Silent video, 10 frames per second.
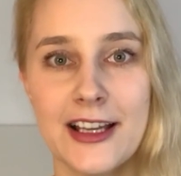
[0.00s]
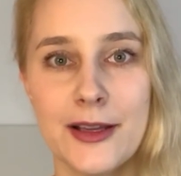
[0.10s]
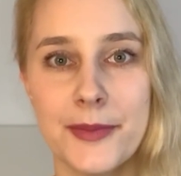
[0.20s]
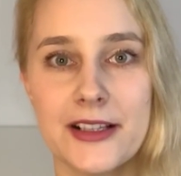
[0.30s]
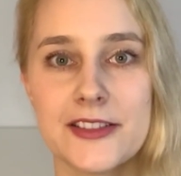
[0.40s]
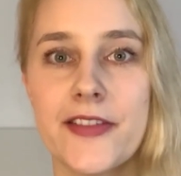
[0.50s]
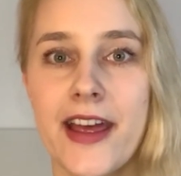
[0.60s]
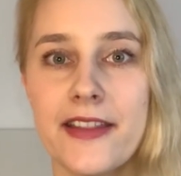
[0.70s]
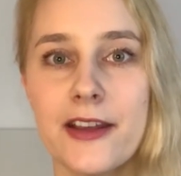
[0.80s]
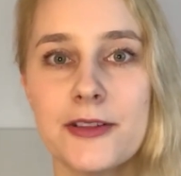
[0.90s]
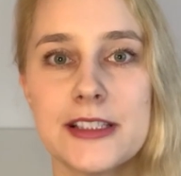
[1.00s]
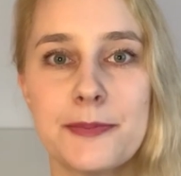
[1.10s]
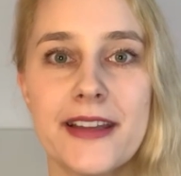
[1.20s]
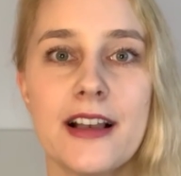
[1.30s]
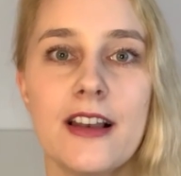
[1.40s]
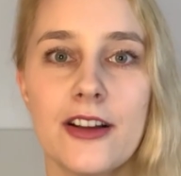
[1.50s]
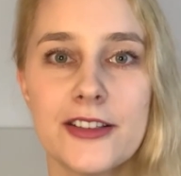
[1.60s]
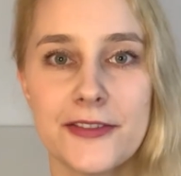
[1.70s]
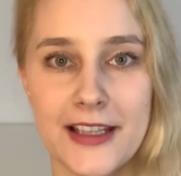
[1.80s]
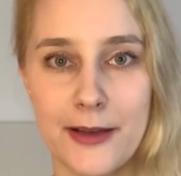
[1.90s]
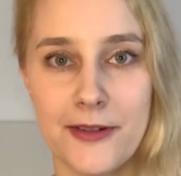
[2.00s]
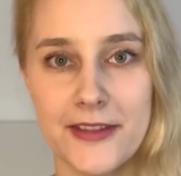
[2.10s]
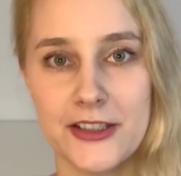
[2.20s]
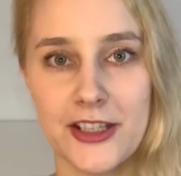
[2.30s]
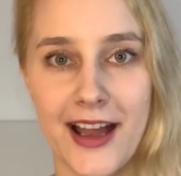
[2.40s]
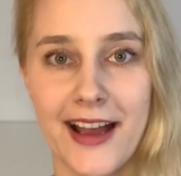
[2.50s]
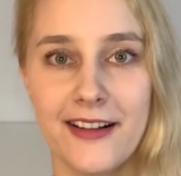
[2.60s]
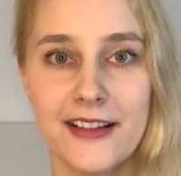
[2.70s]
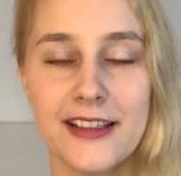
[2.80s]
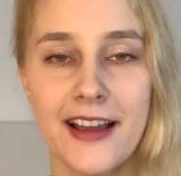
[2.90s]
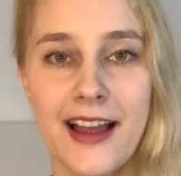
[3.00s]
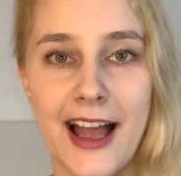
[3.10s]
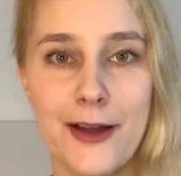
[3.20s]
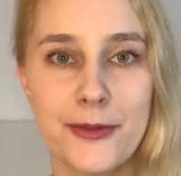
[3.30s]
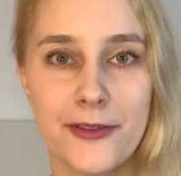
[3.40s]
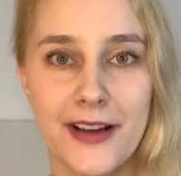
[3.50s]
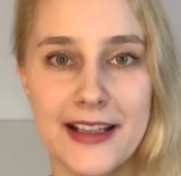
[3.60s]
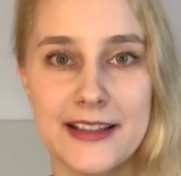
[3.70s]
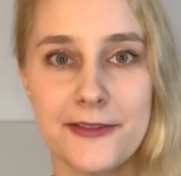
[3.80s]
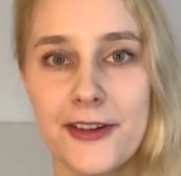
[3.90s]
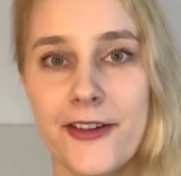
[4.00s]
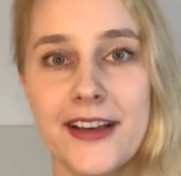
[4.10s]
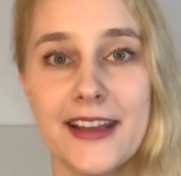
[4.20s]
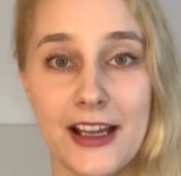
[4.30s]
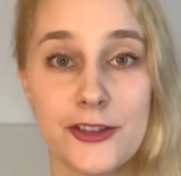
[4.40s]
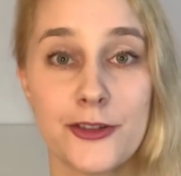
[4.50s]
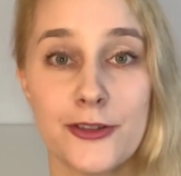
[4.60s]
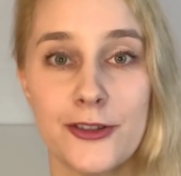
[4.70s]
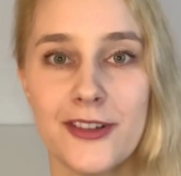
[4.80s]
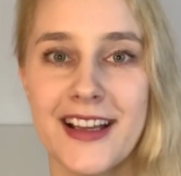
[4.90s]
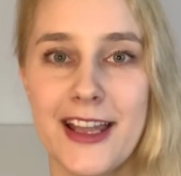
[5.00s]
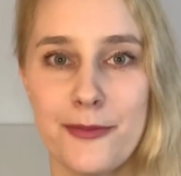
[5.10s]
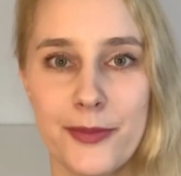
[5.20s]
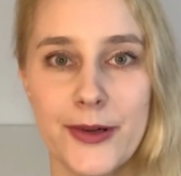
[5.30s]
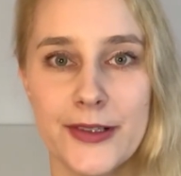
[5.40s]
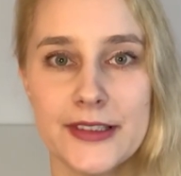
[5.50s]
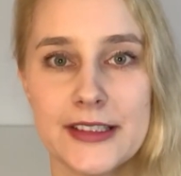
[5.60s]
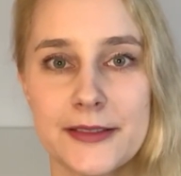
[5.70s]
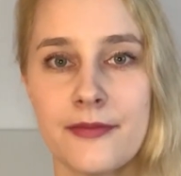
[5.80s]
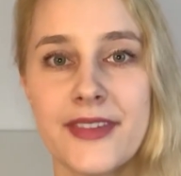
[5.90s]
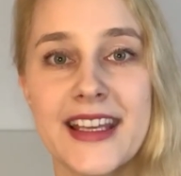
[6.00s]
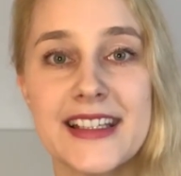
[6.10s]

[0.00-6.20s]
because then they would spend a lot of time with the child and provide very natural input. In